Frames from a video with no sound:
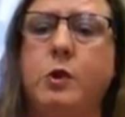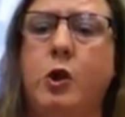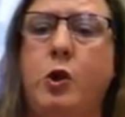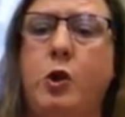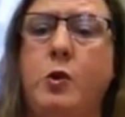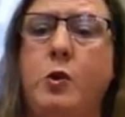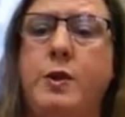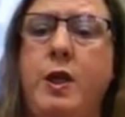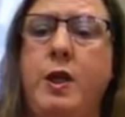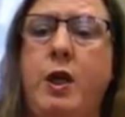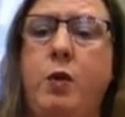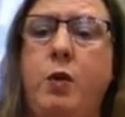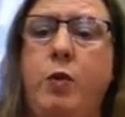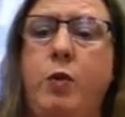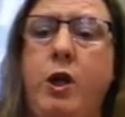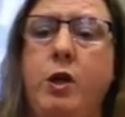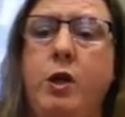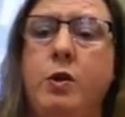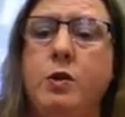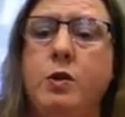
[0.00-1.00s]
use
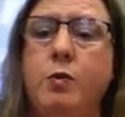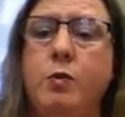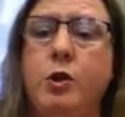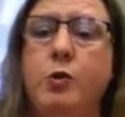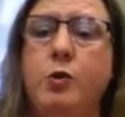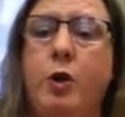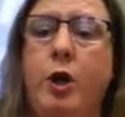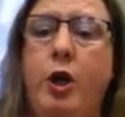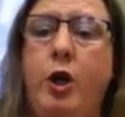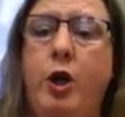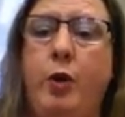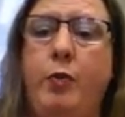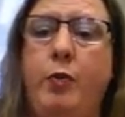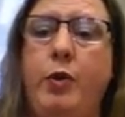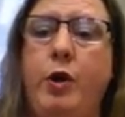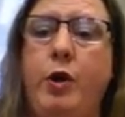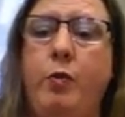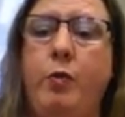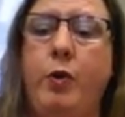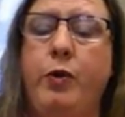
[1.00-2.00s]
e-readers, which will
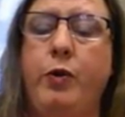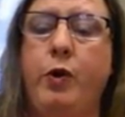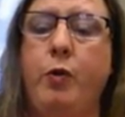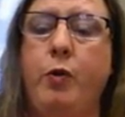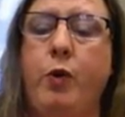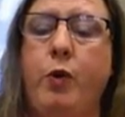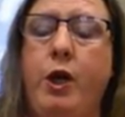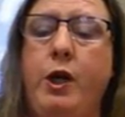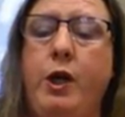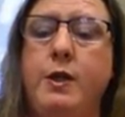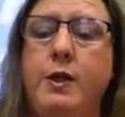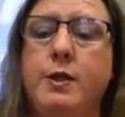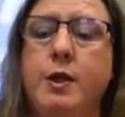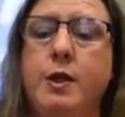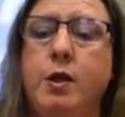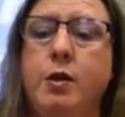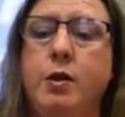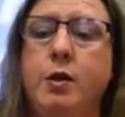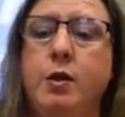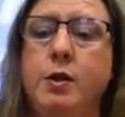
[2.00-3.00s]
help them with their reading
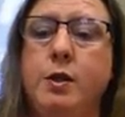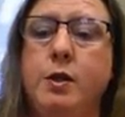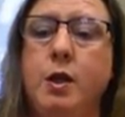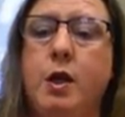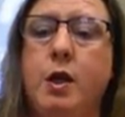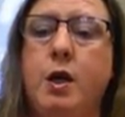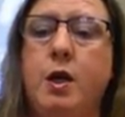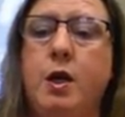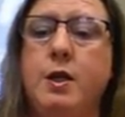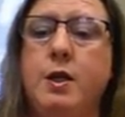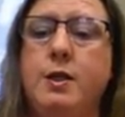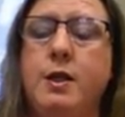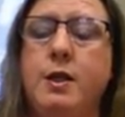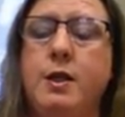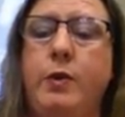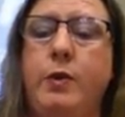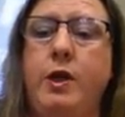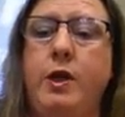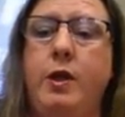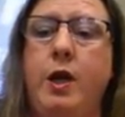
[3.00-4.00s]
skills,
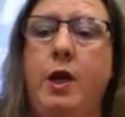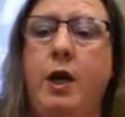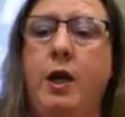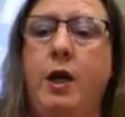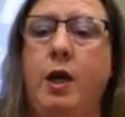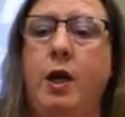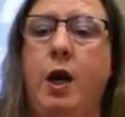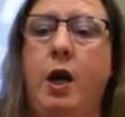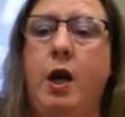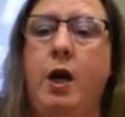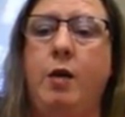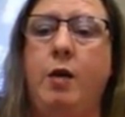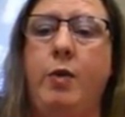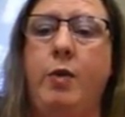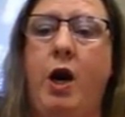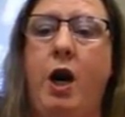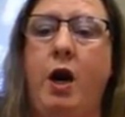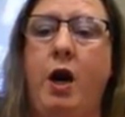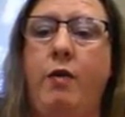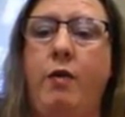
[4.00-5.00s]
something they can
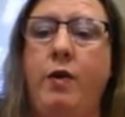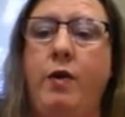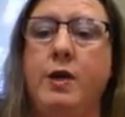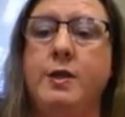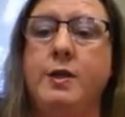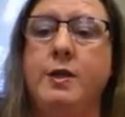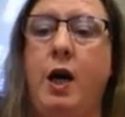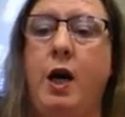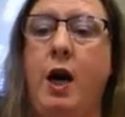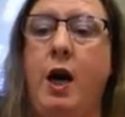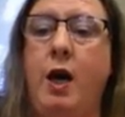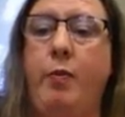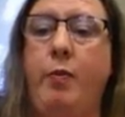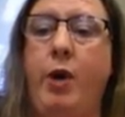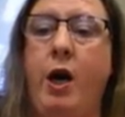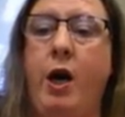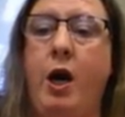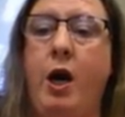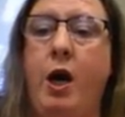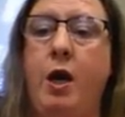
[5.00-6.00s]
have as an
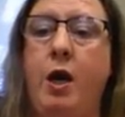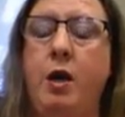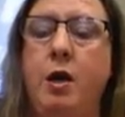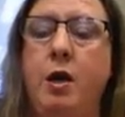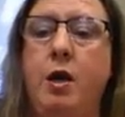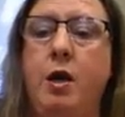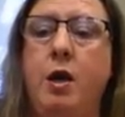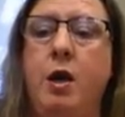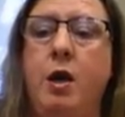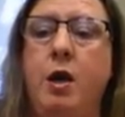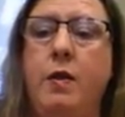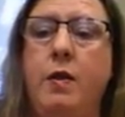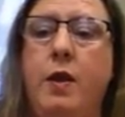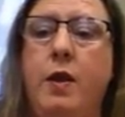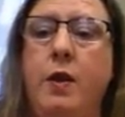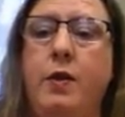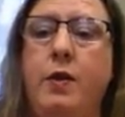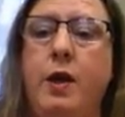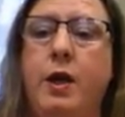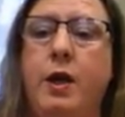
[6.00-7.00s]
iPad
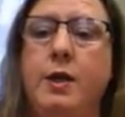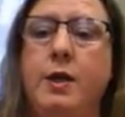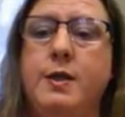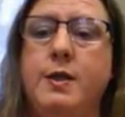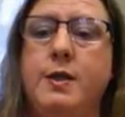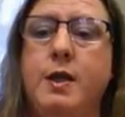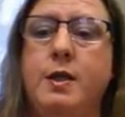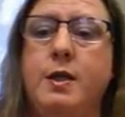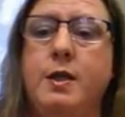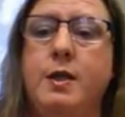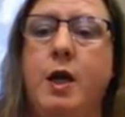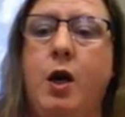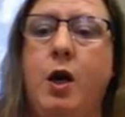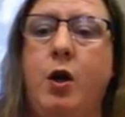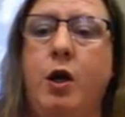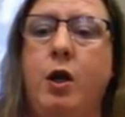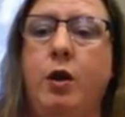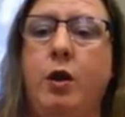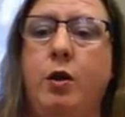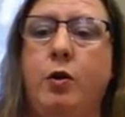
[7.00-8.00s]
that they can sit
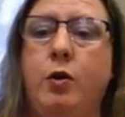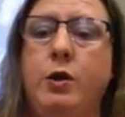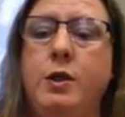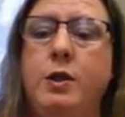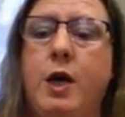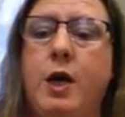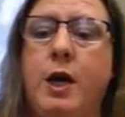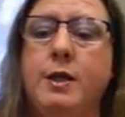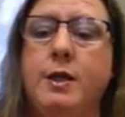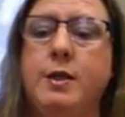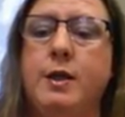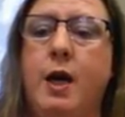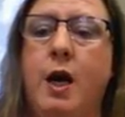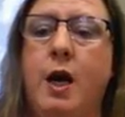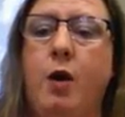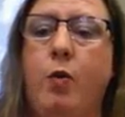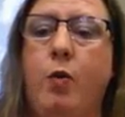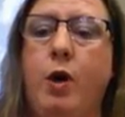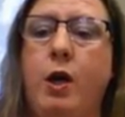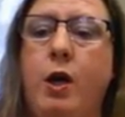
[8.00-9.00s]
down and learn tasks
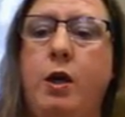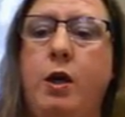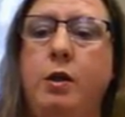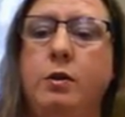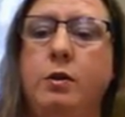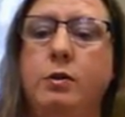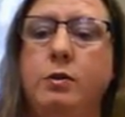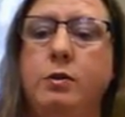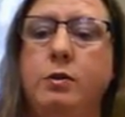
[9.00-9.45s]
that way.